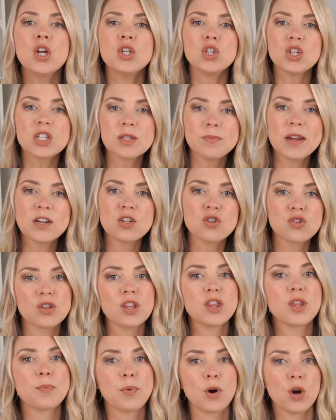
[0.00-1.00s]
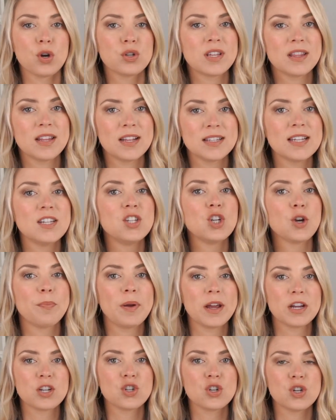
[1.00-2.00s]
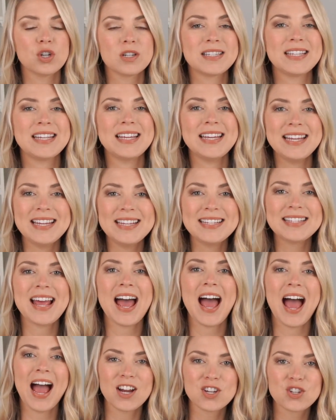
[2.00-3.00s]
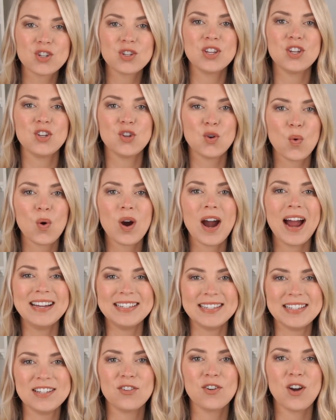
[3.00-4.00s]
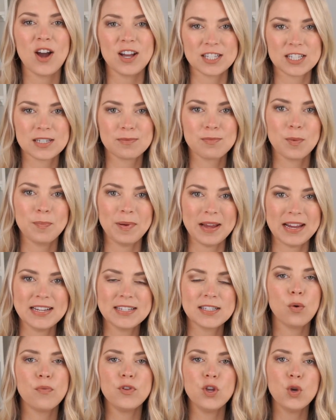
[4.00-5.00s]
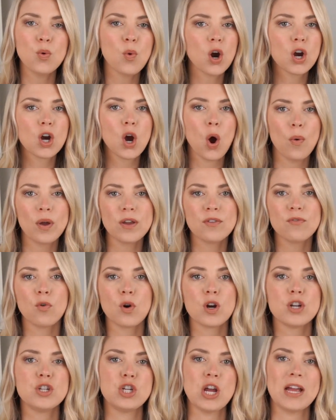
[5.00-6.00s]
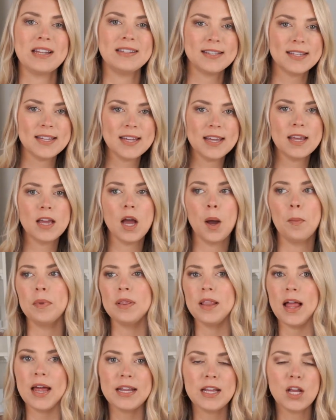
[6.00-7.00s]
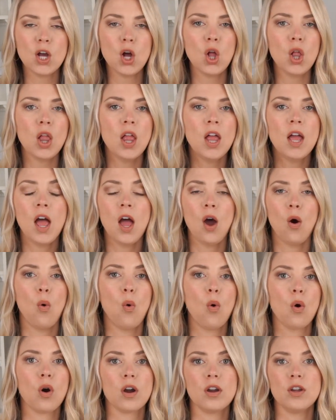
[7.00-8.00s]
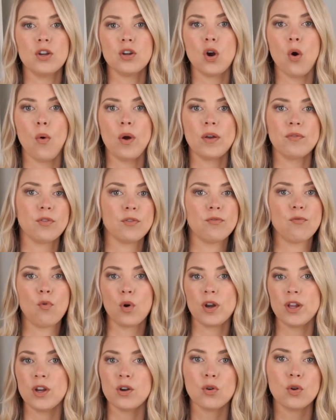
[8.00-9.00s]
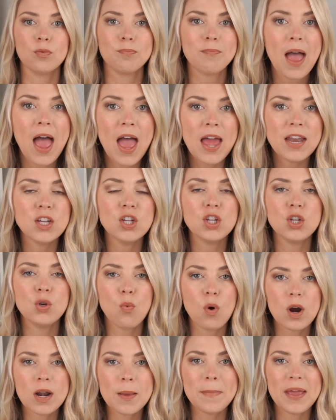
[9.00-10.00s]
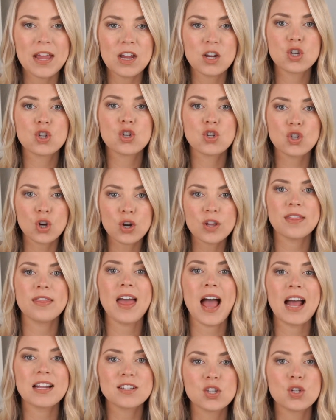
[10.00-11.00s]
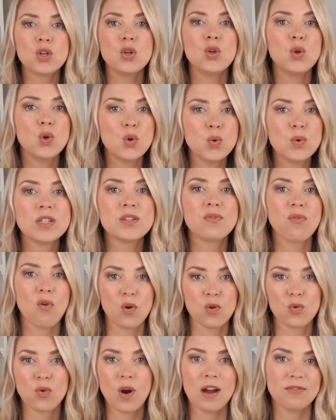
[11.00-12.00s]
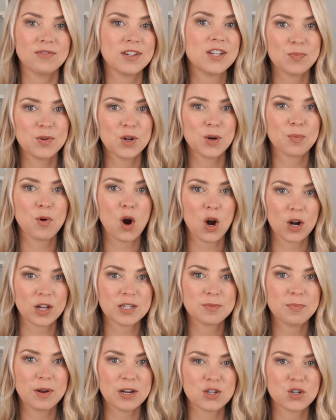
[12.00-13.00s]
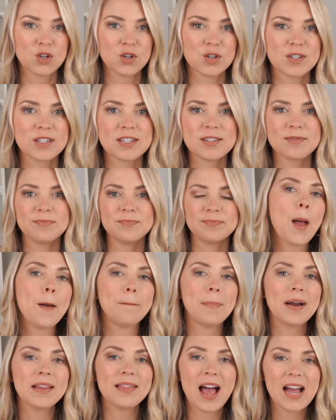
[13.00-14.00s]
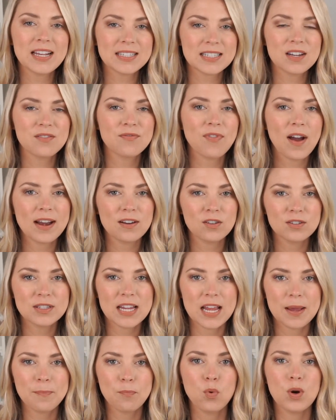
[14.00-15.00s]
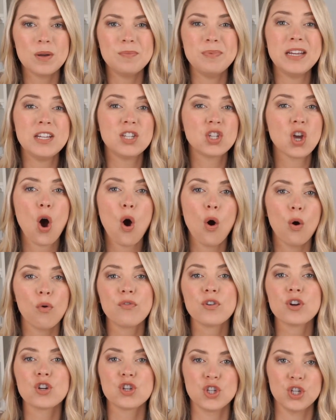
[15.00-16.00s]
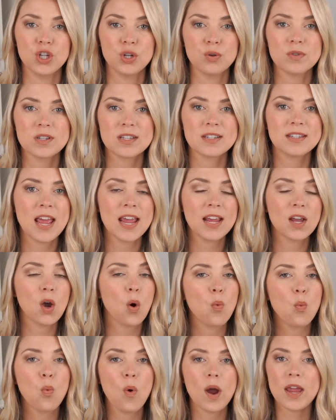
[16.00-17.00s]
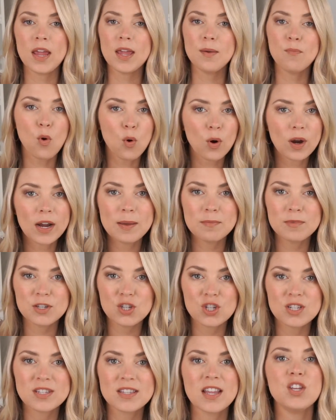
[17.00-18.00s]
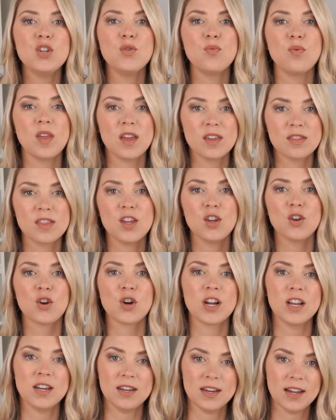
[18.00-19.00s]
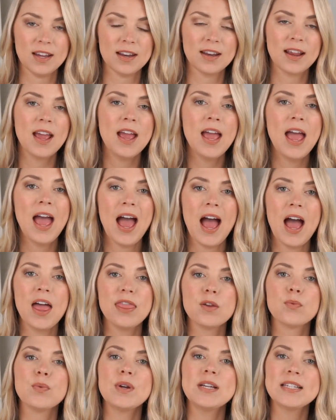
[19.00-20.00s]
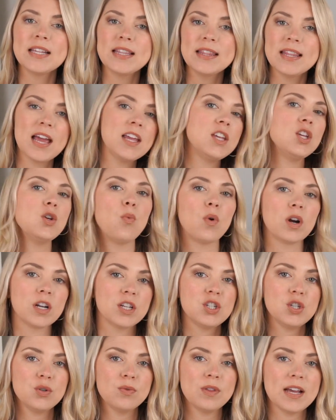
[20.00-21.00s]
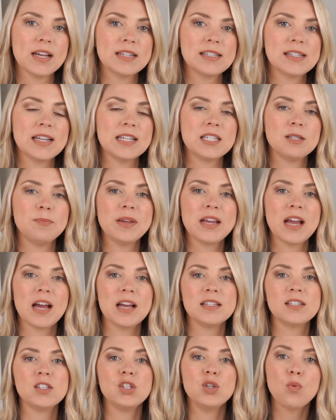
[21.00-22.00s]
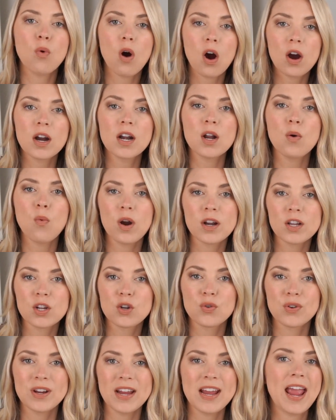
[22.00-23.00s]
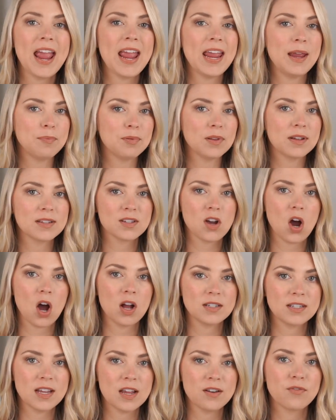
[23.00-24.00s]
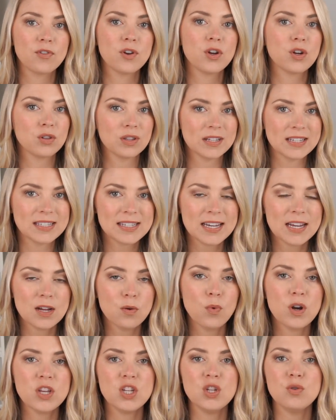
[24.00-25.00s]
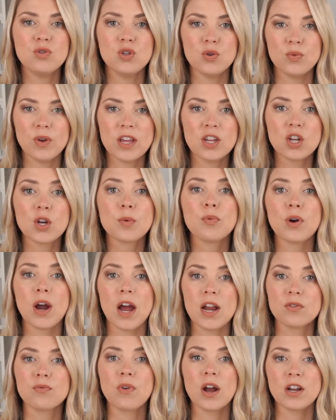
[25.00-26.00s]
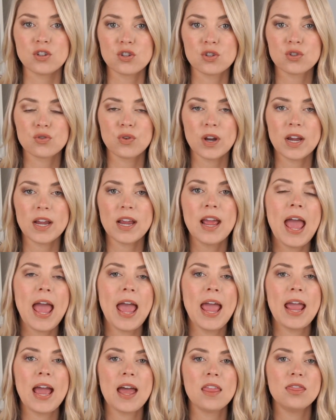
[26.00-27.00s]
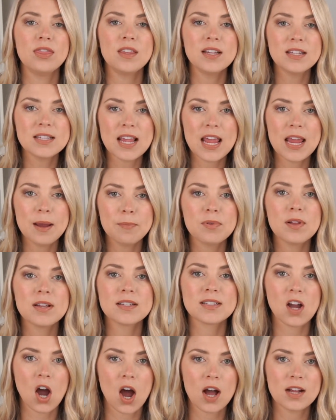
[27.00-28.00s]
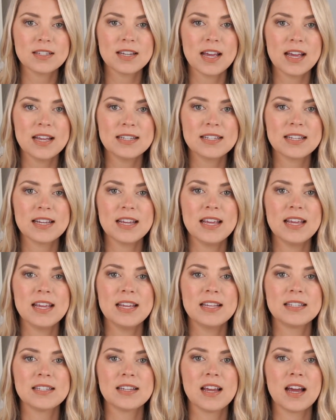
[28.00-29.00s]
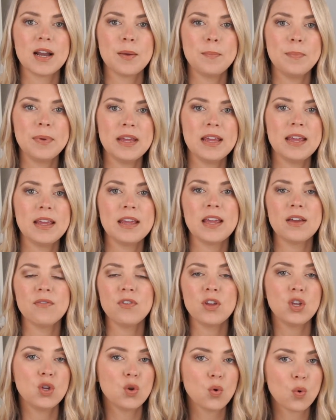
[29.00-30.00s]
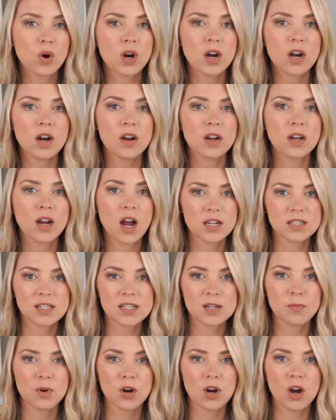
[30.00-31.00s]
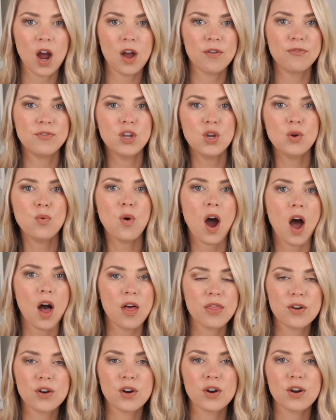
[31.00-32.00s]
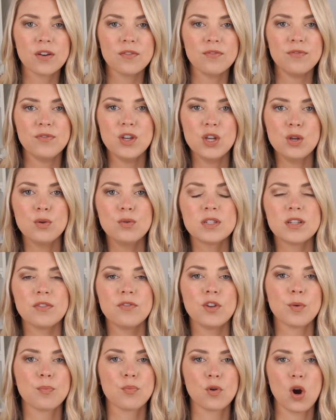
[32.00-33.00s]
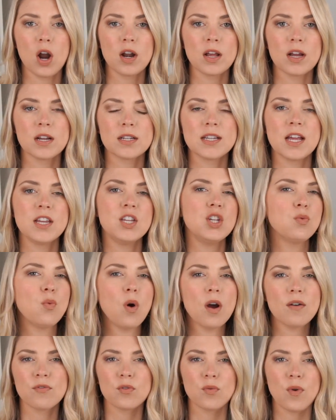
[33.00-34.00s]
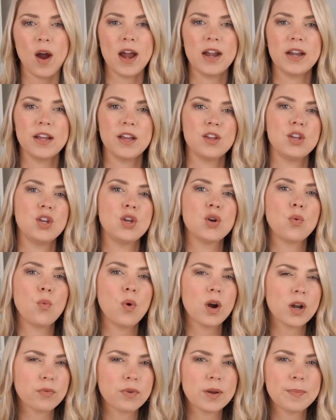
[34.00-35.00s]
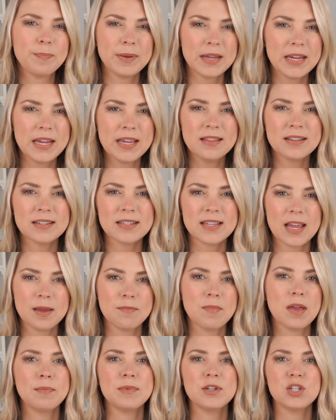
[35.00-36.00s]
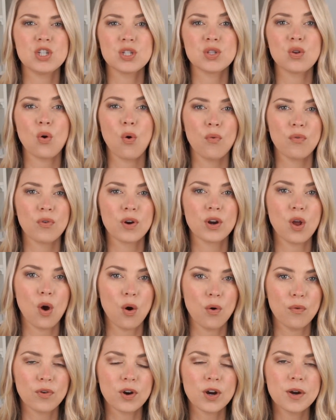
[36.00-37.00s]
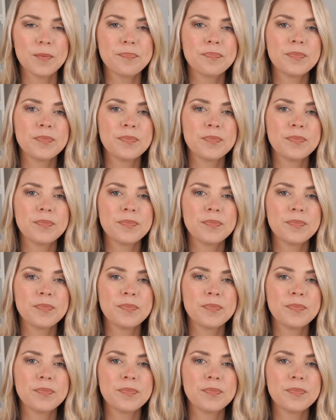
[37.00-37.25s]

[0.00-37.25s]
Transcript: Just make sure that the person that's in your pictures is actually your ideal customer base. If you are going for a Gen Z, a millennial, or you're going for 40-year-old men, you want to make sure that's who is photographed in your product pictures. My last and final tip would be to overshoot. Take way more images than you think that you're going to need. And the reason that you want to do this is because you are going to want to create A+ content for your listing when you do get your brand registry. And this A+ content is going to be giving your customer a few other views of your product. And you want variety. You don't want to repeat the same images over and over.